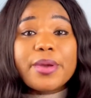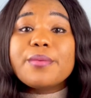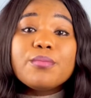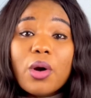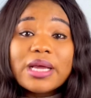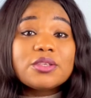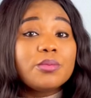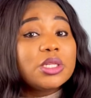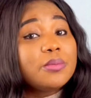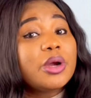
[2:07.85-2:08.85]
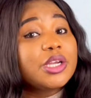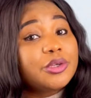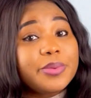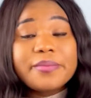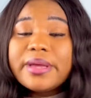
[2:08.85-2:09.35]
paying more as a monthly mortgage
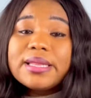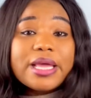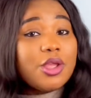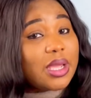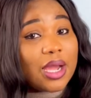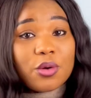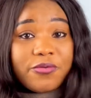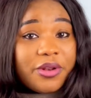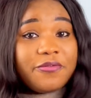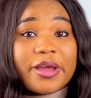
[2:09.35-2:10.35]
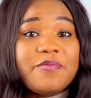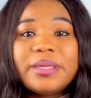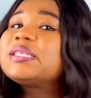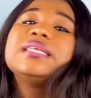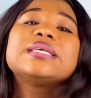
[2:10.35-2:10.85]
repayment, then you can go for the
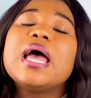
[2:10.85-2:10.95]
5%.